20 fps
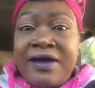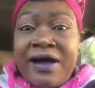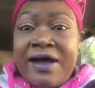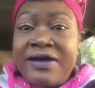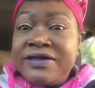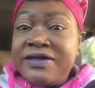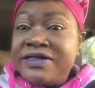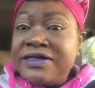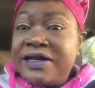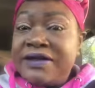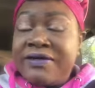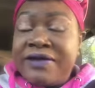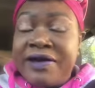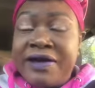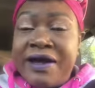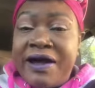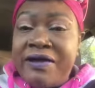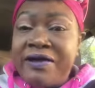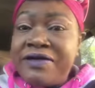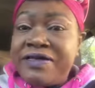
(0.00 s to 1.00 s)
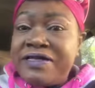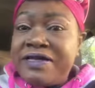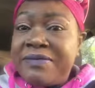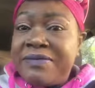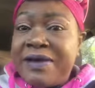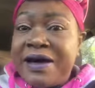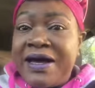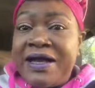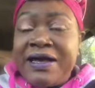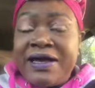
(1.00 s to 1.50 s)
I just encourage
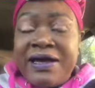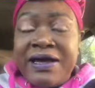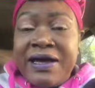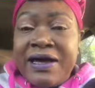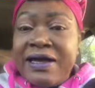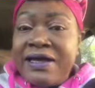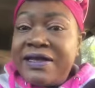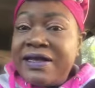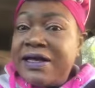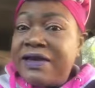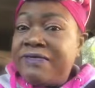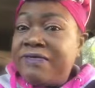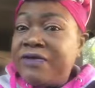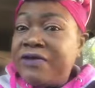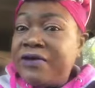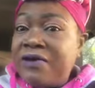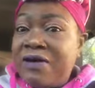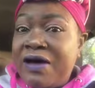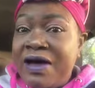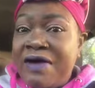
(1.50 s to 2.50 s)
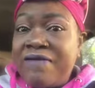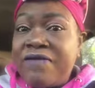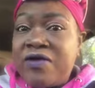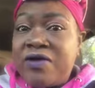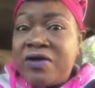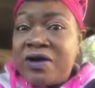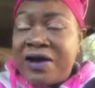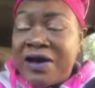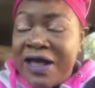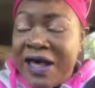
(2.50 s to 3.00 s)
somebody that if you don't have
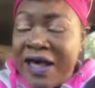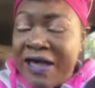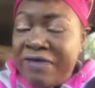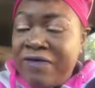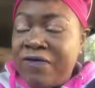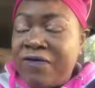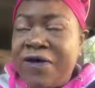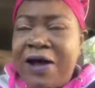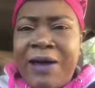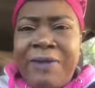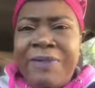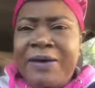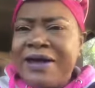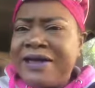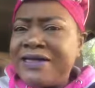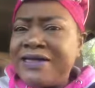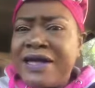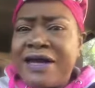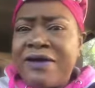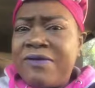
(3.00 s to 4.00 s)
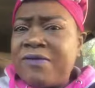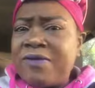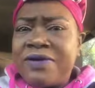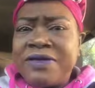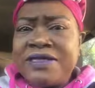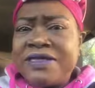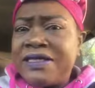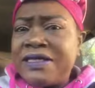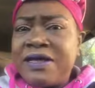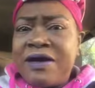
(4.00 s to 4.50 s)
your life right, because I don't
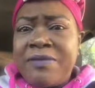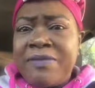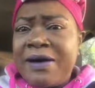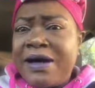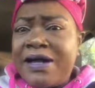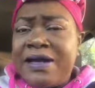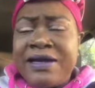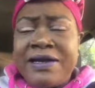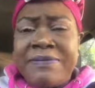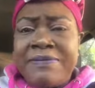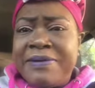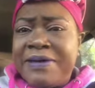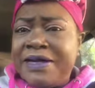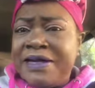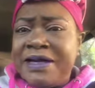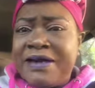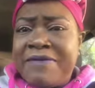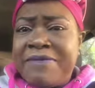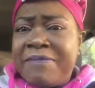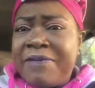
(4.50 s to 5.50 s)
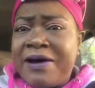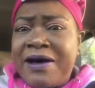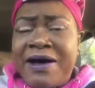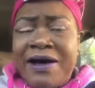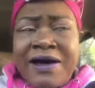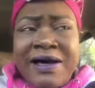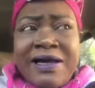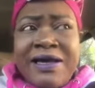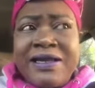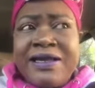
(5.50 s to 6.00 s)
want to see nobody be left
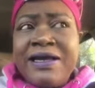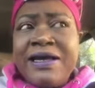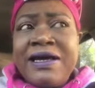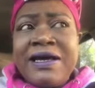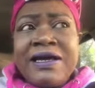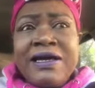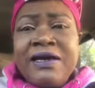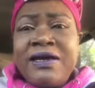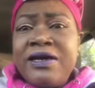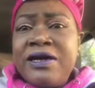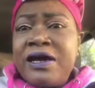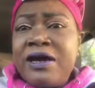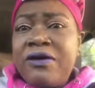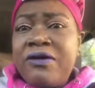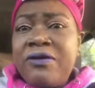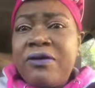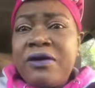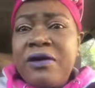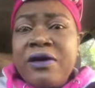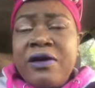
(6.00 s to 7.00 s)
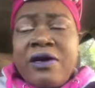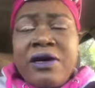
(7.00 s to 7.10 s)
behind, you know,